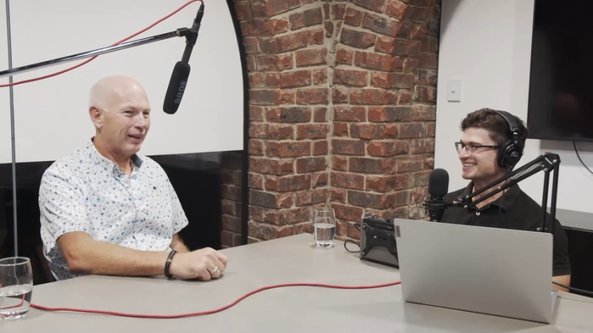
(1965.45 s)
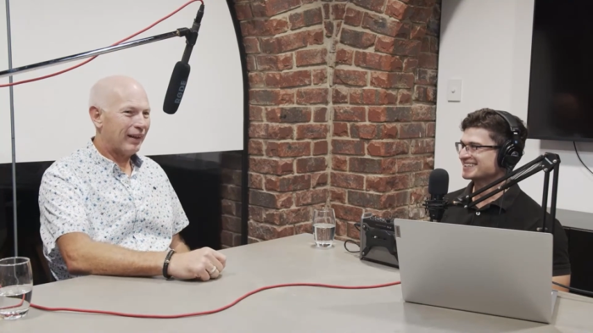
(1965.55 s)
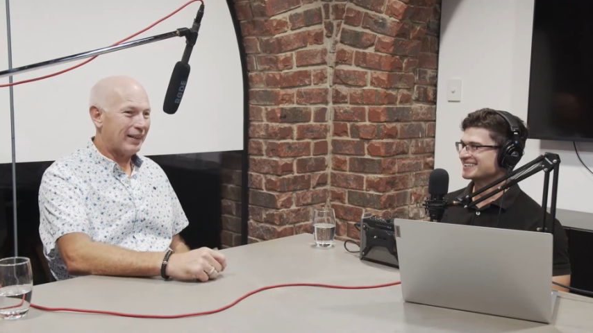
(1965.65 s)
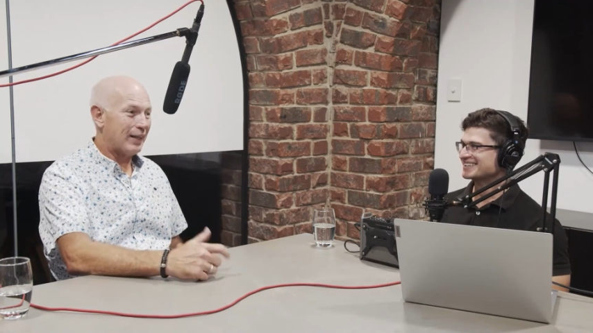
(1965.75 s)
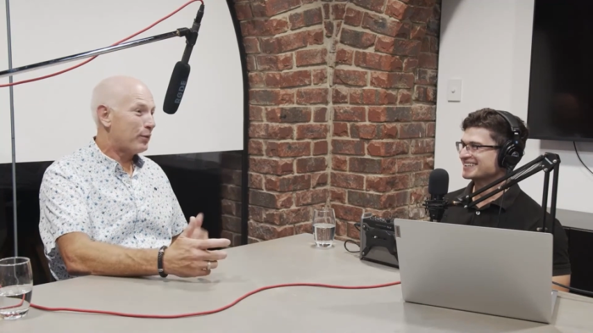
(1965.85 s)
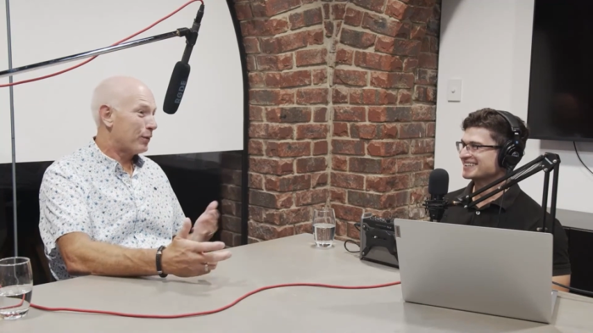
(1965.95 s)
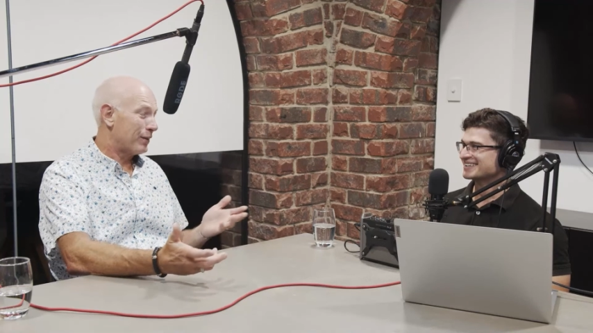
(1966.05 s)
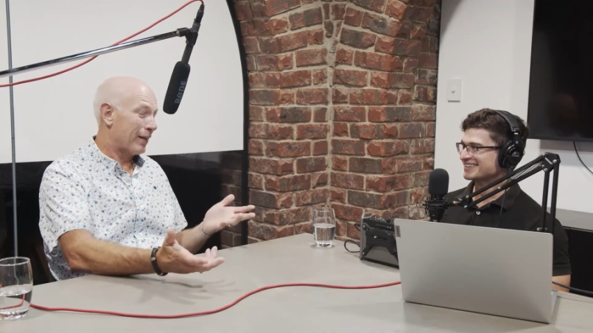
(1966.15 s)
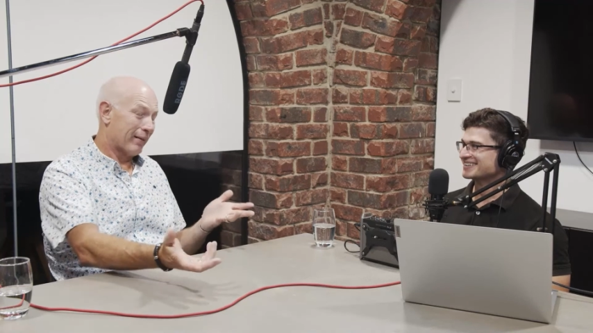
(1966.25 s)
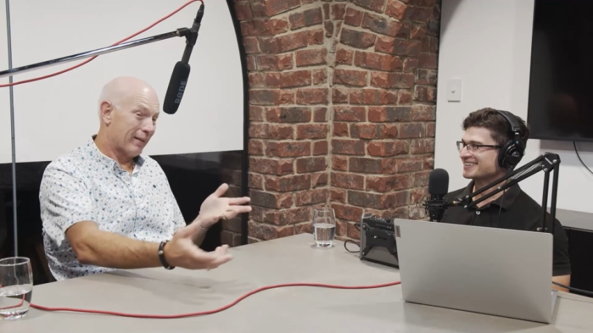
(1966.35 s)

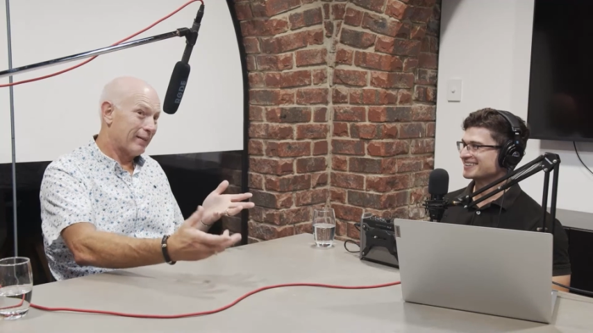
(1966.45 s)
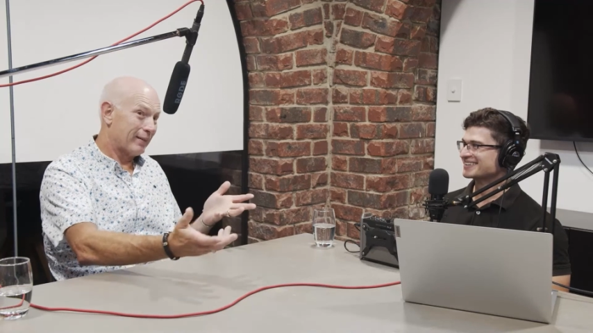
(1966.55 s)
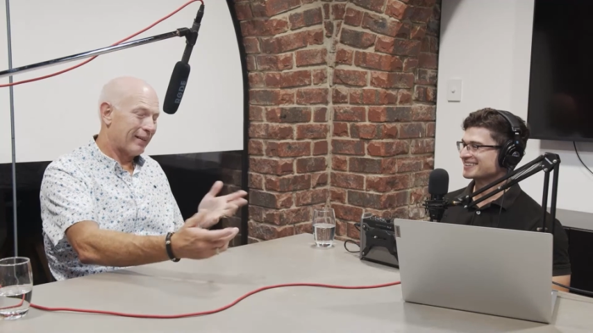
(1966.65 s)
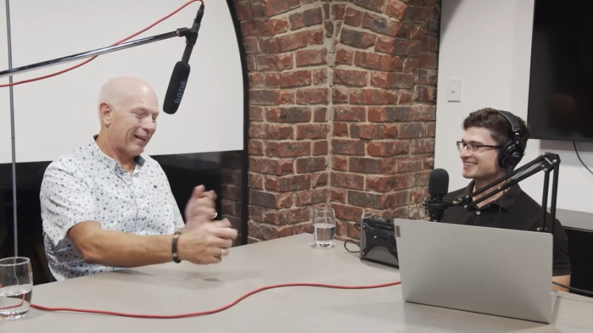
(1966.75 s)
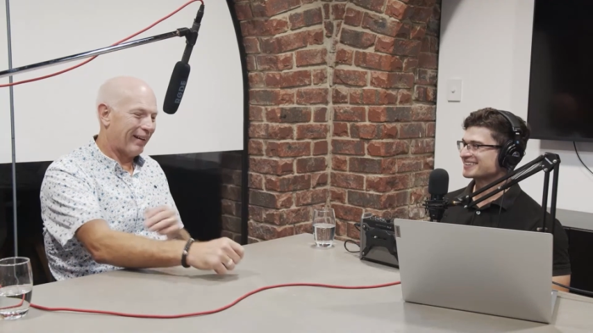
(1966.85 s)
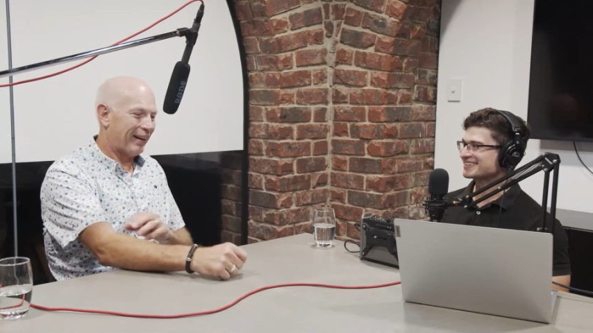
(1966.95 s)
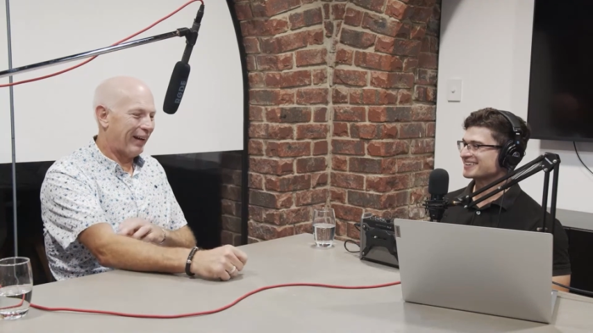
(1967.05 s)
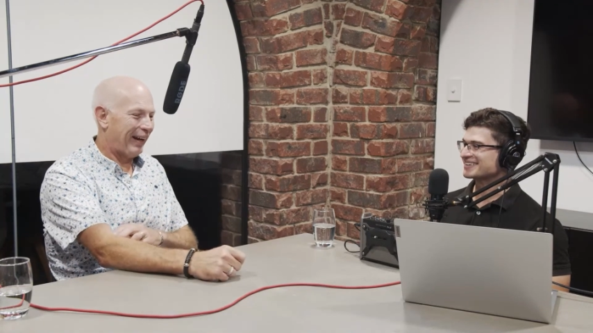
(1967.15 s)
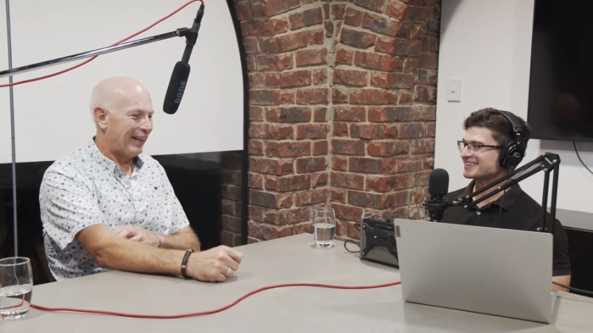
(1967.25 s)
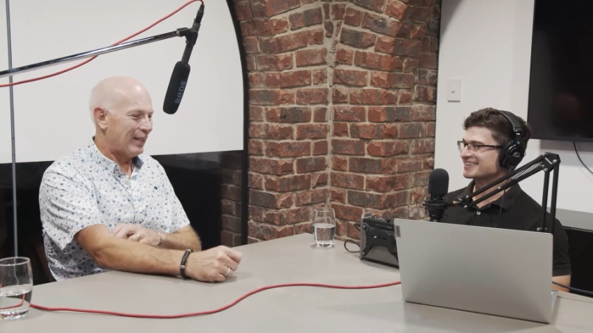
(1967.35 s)
Speaker 1: anesthetized, uh,
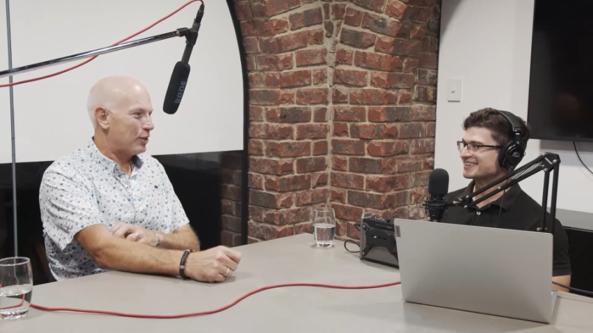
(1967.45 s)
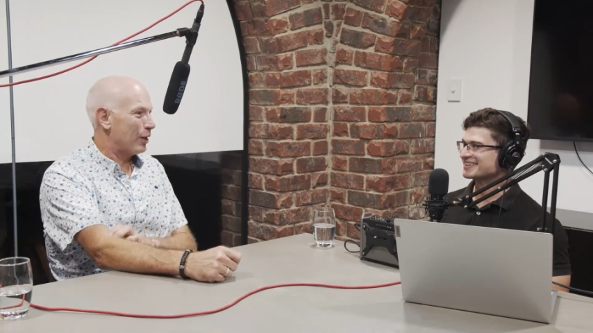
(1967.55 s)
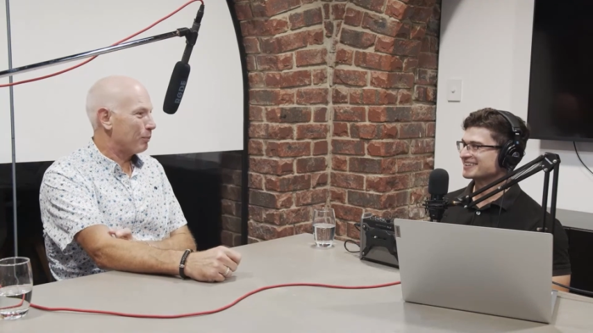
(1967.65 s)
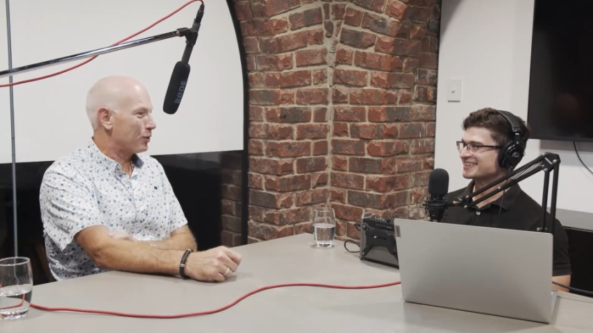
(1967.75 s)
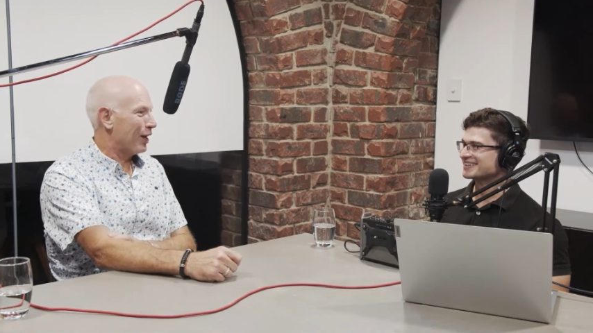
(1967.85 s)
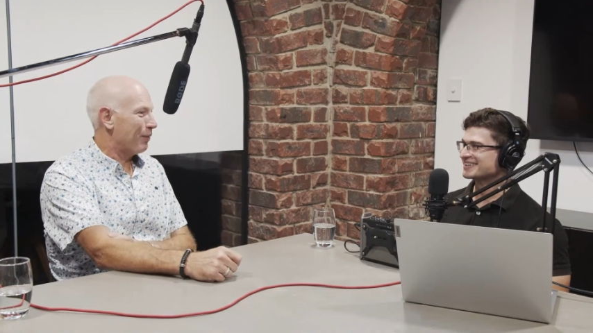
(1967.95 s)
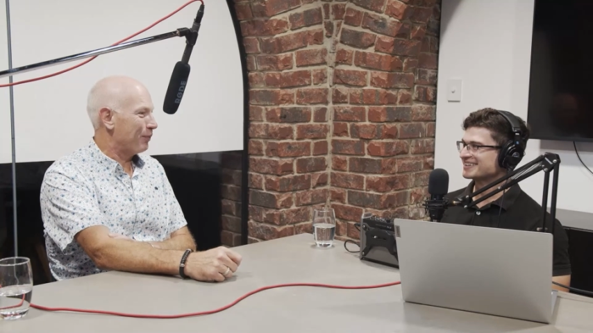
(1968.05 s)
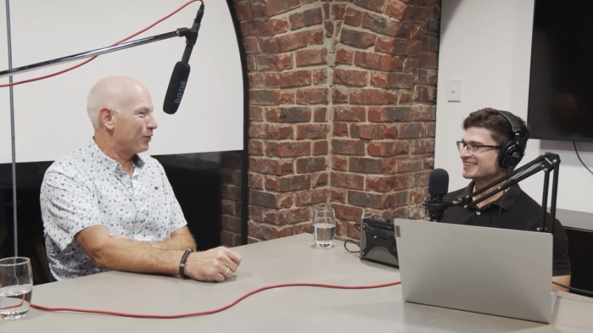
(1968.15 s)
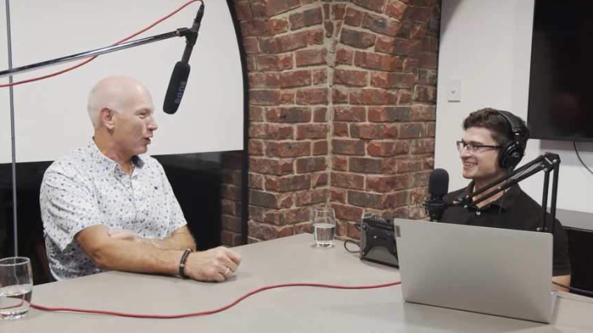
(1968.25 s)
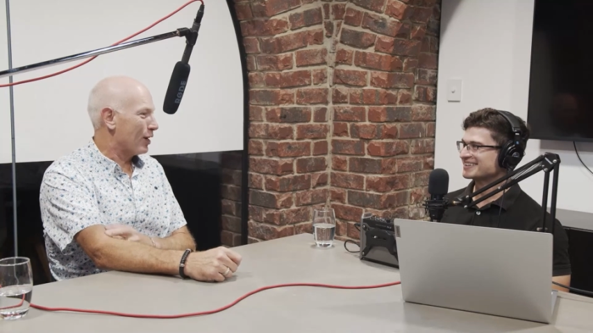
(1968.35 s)
and he jumps up
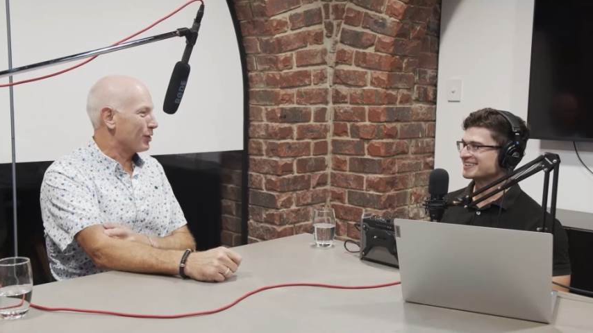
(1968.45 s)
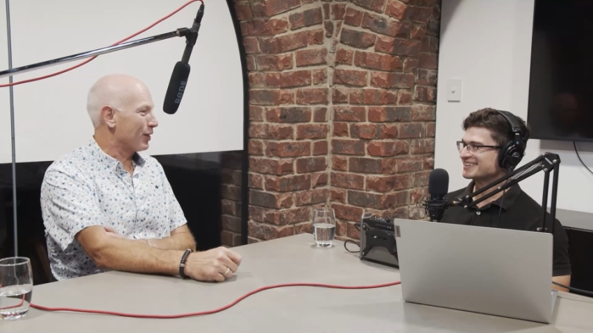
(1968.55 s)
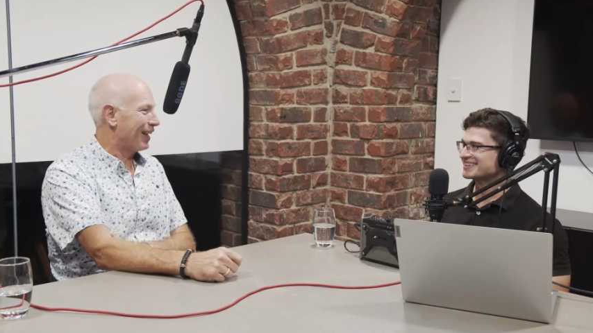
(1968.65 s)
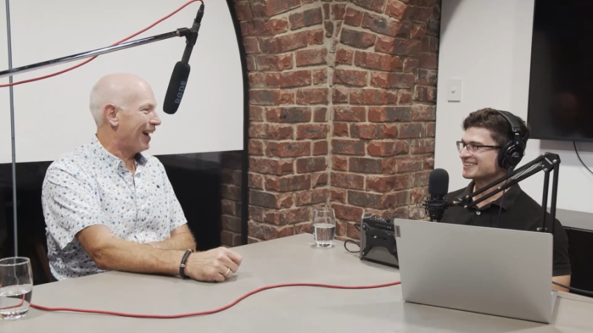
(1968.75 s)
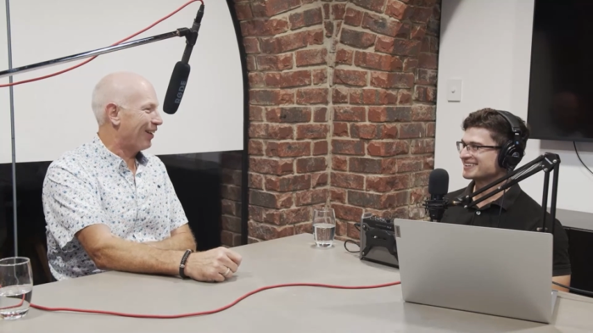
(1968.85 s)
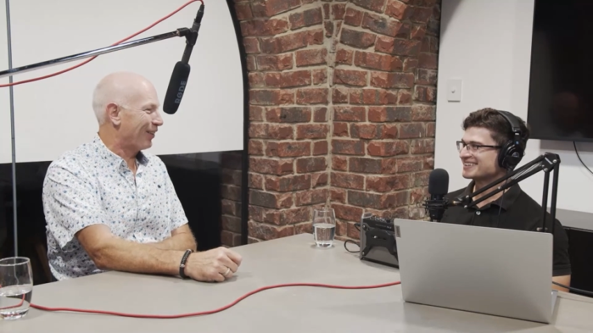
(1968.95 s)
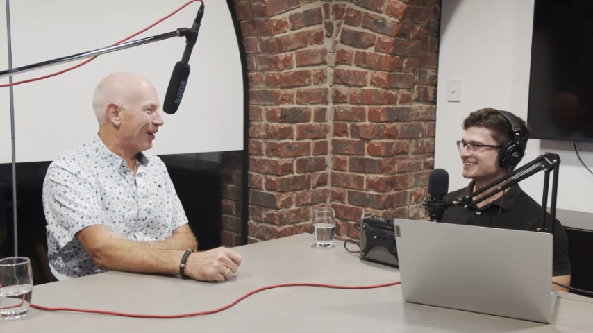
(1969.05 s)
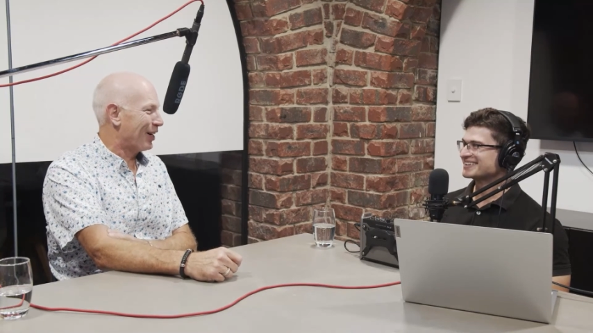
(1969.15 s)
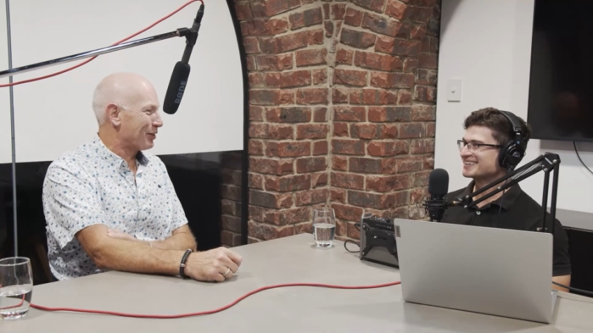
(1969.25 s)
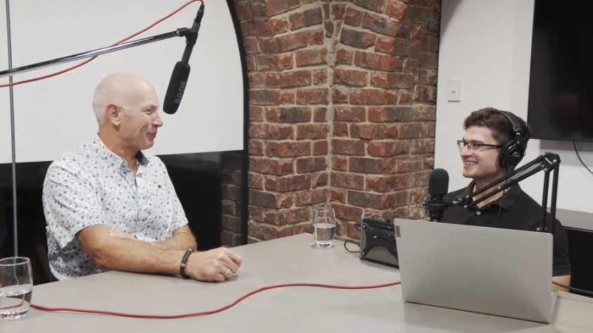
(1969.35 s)
and tries to get out of the
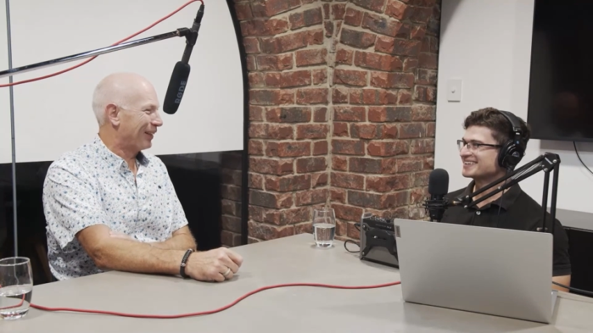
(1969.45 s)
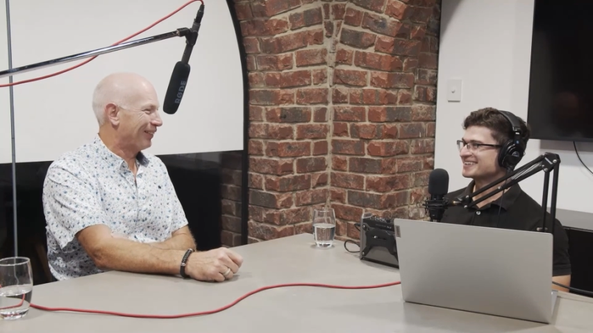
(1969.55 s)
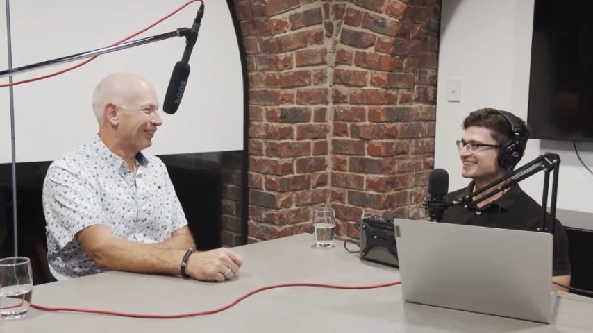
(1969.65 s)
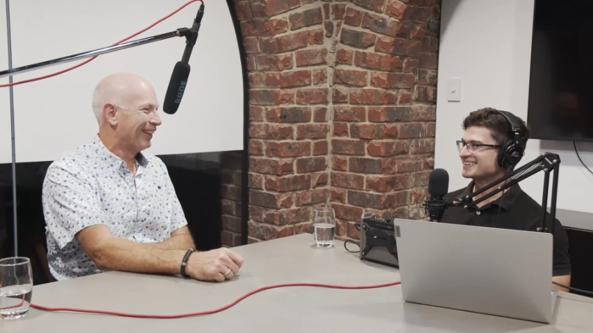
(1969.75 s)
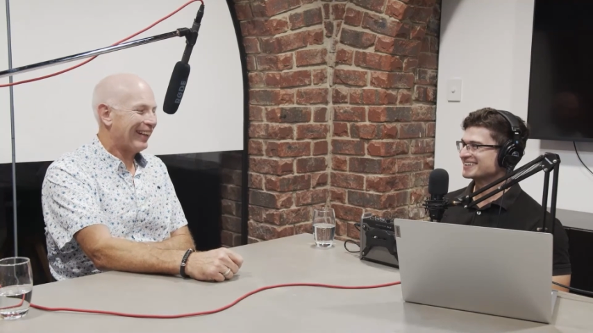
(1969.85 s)
hospital,